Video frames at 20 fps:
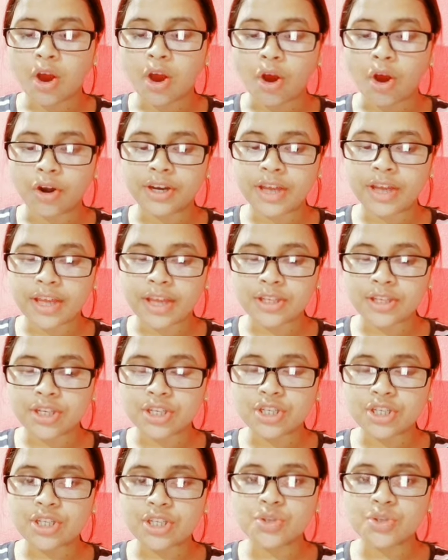
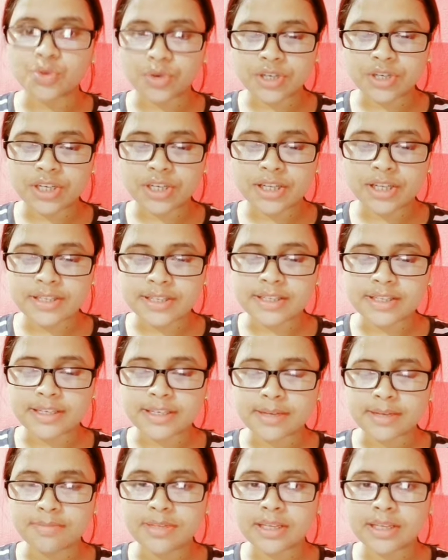organizations, social
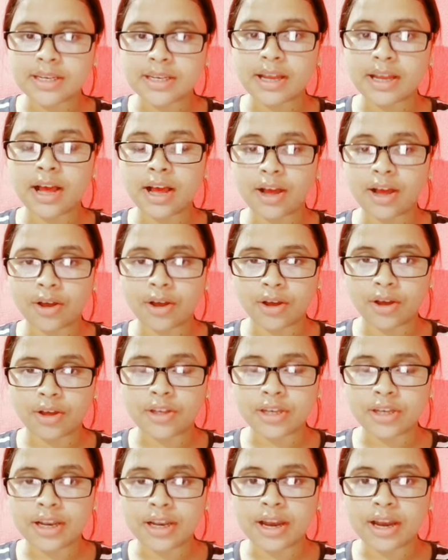systems in
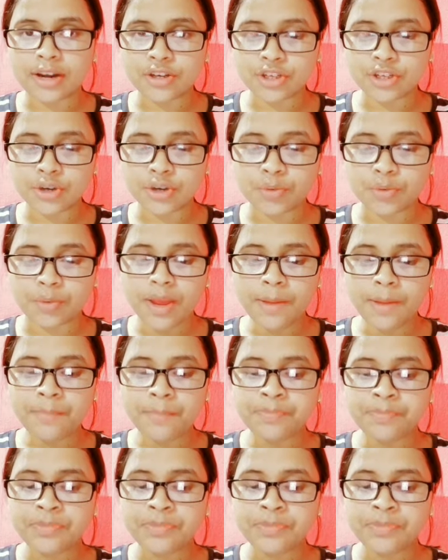a larger way.